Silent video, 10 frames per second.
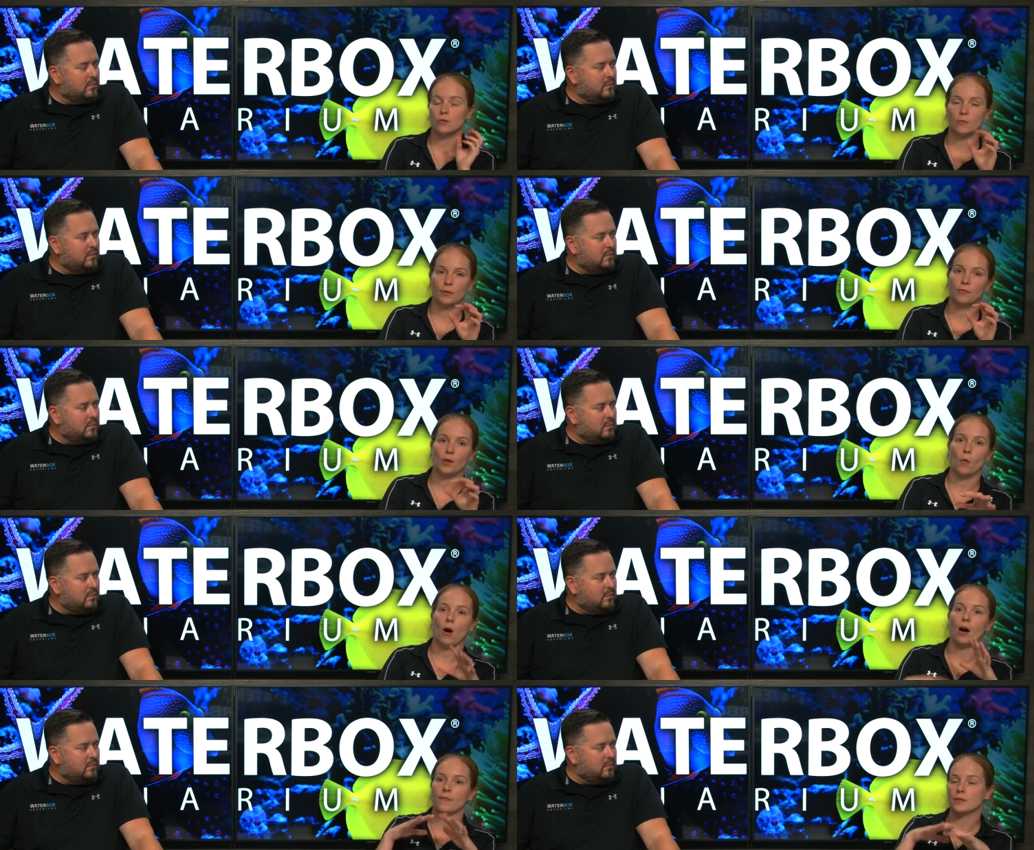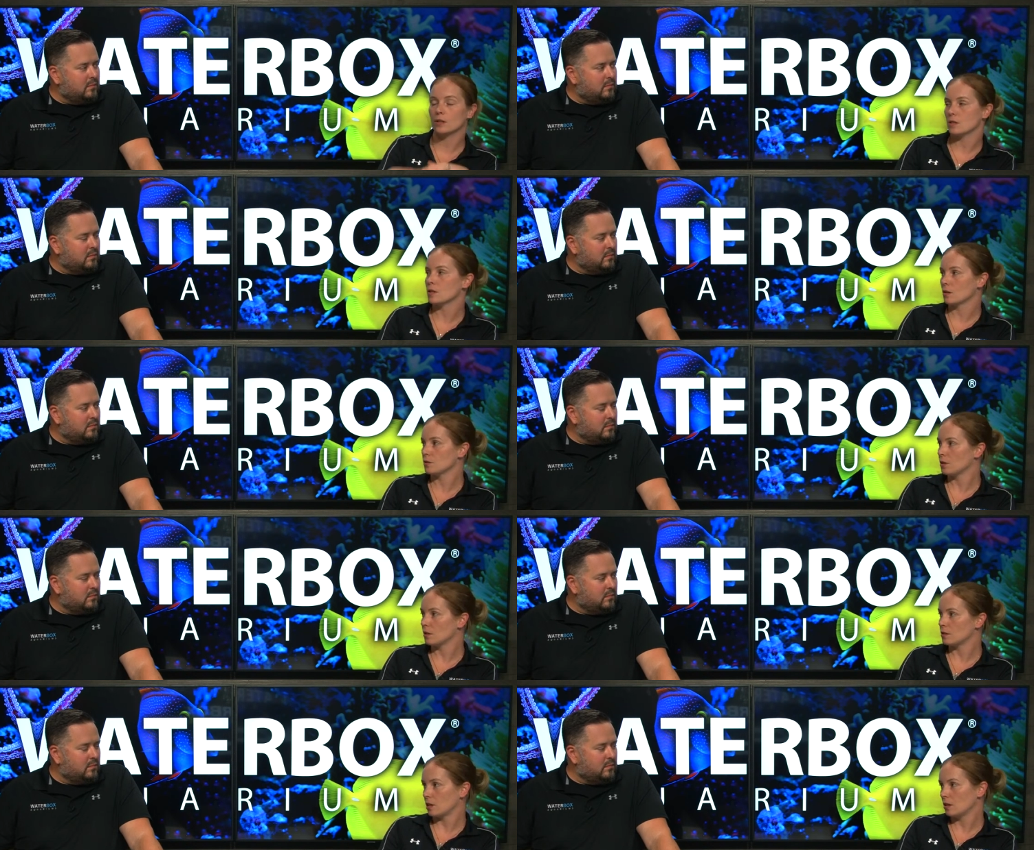Speaker 1: Do it with the flow off, it's going to settle to the
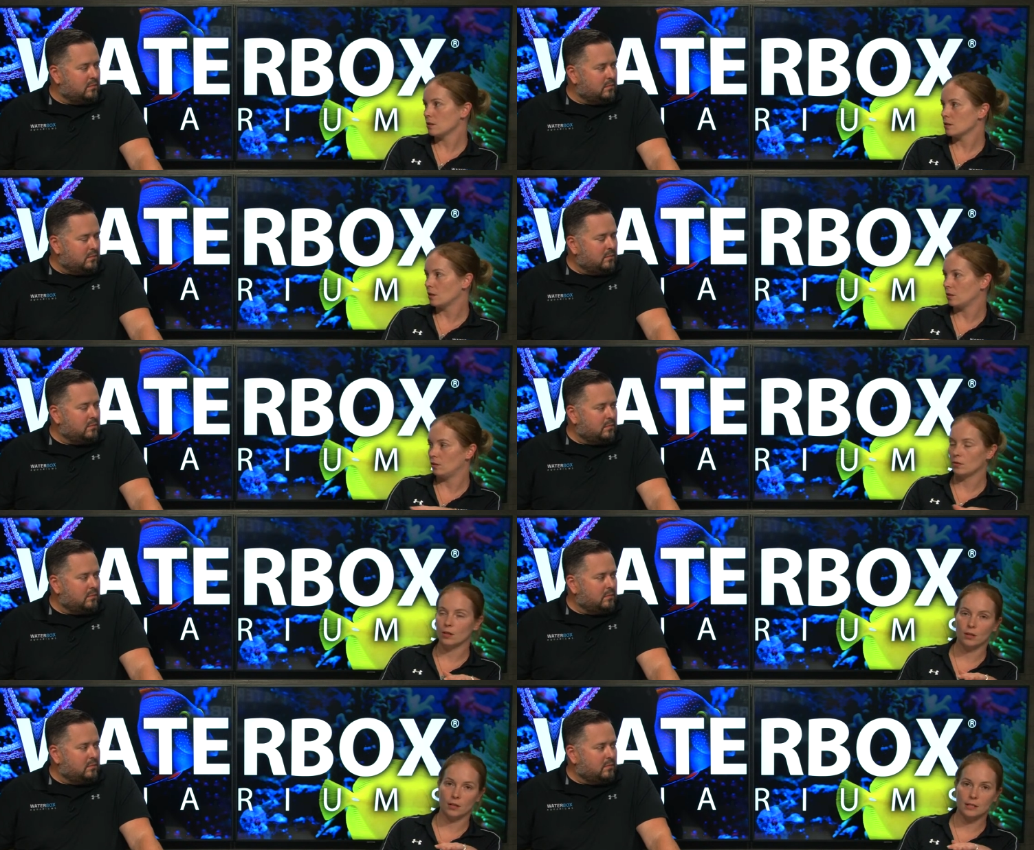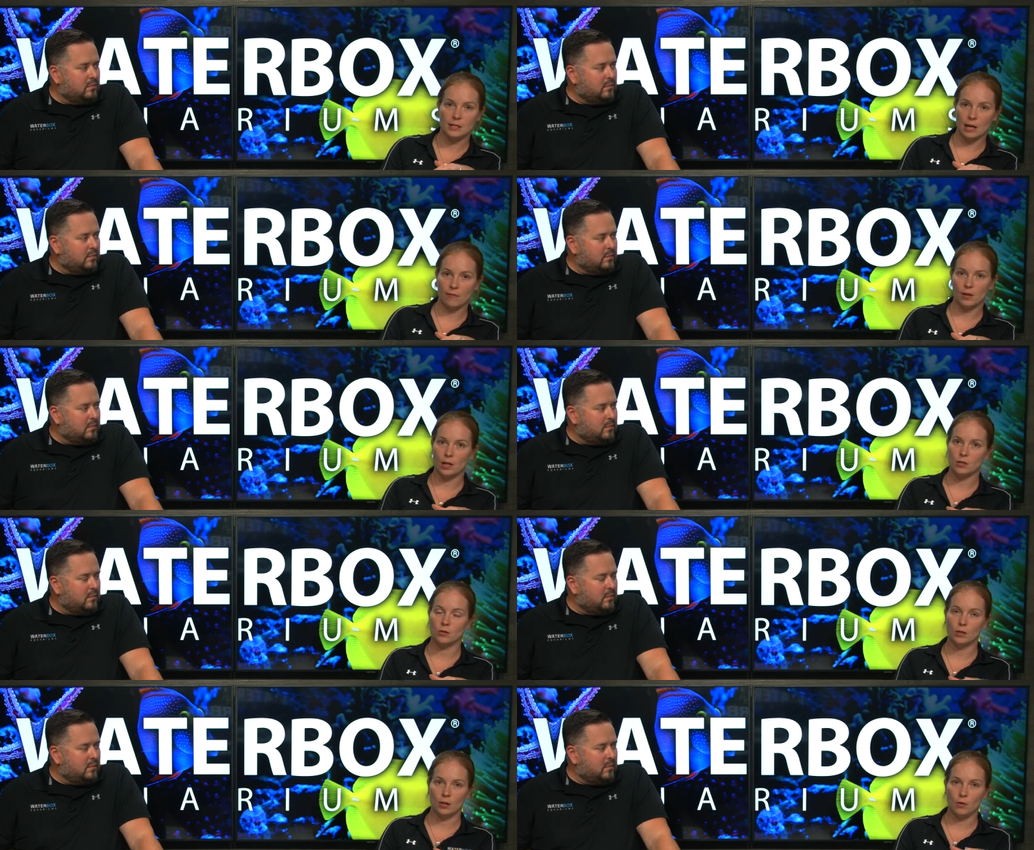sand, and you can then siphon it.
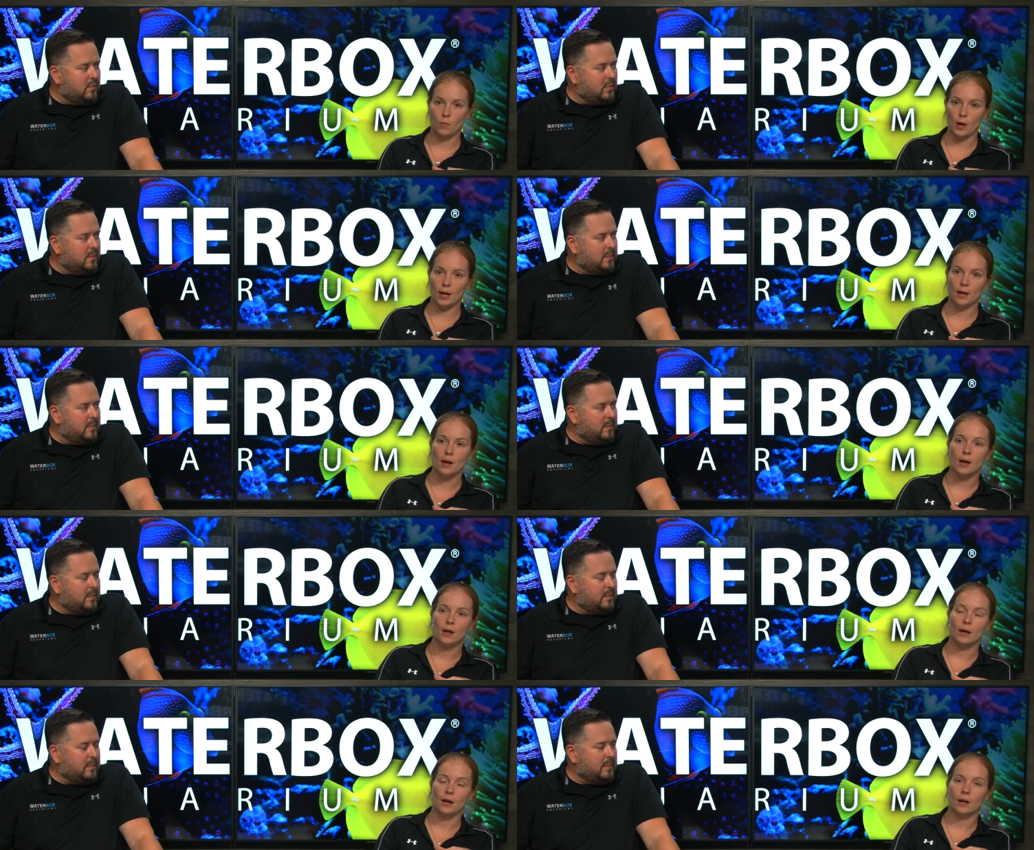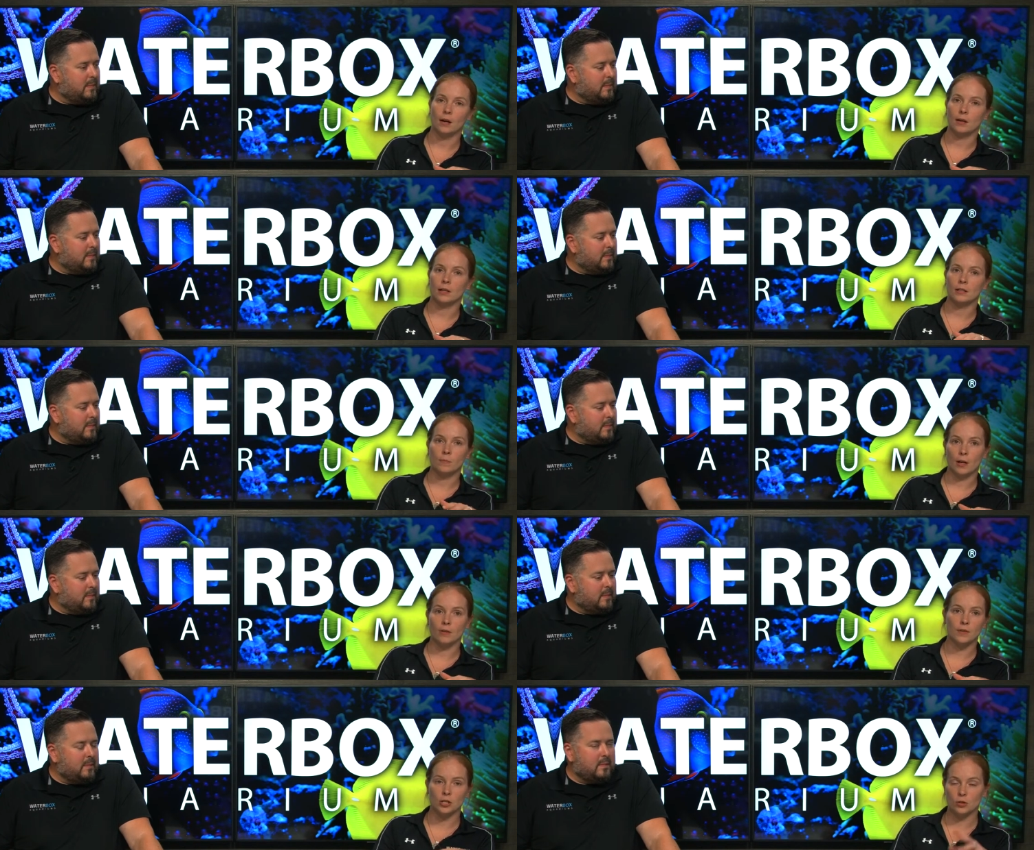So, either way, uh, it is
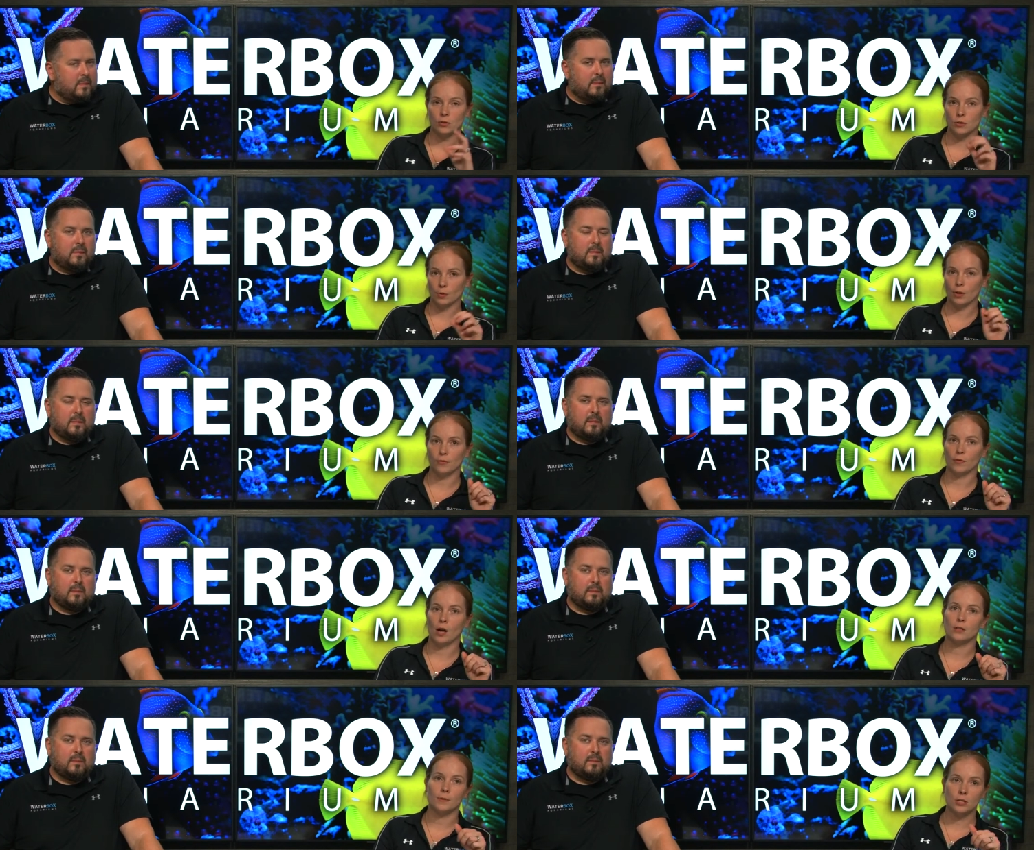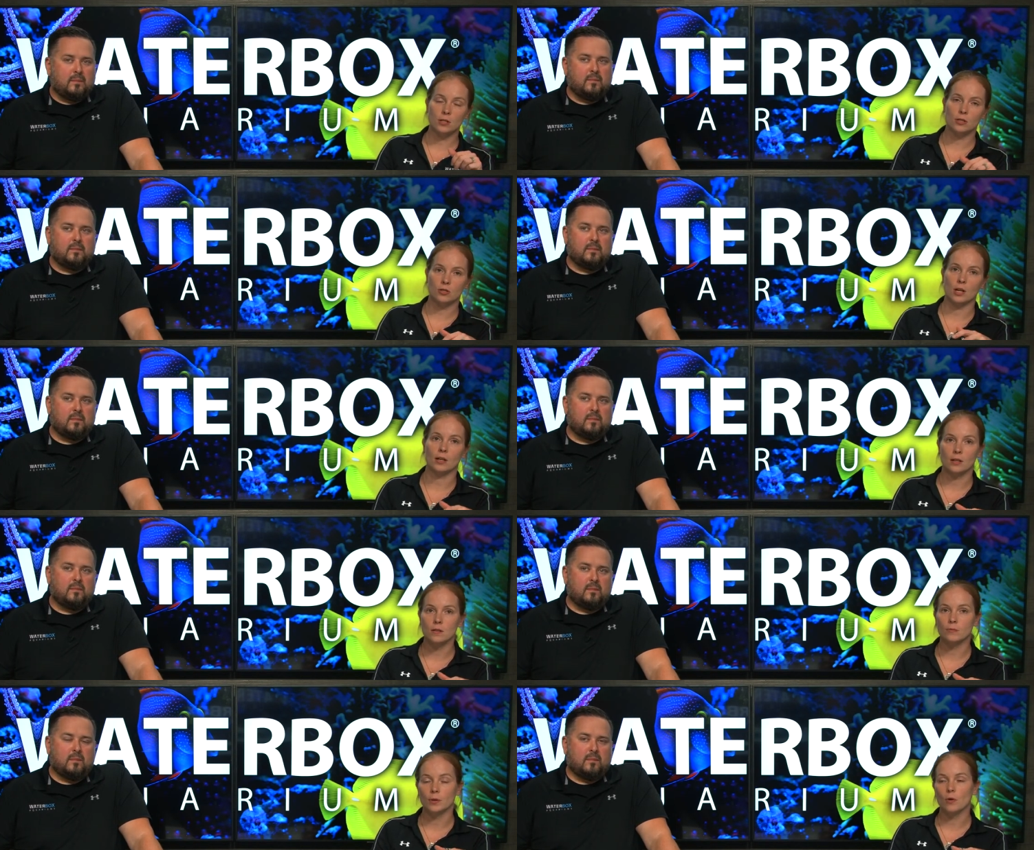beneficial to blow off your rock, especially as your tank gets
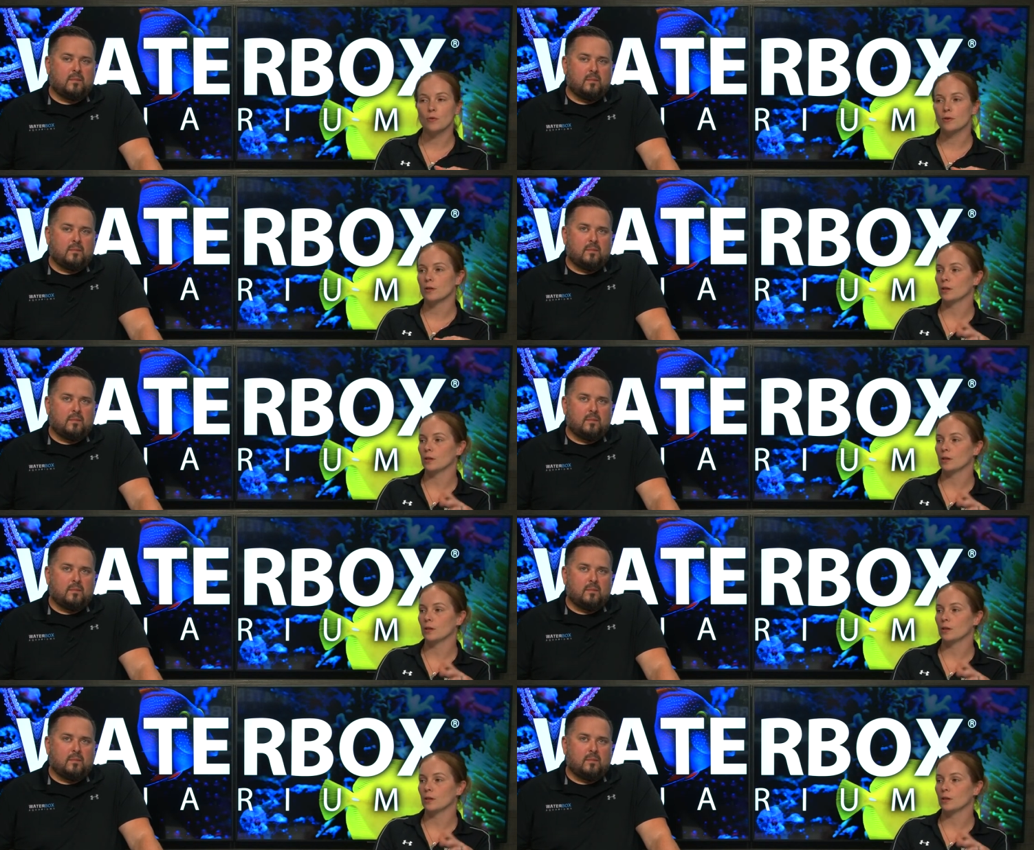a little bit older.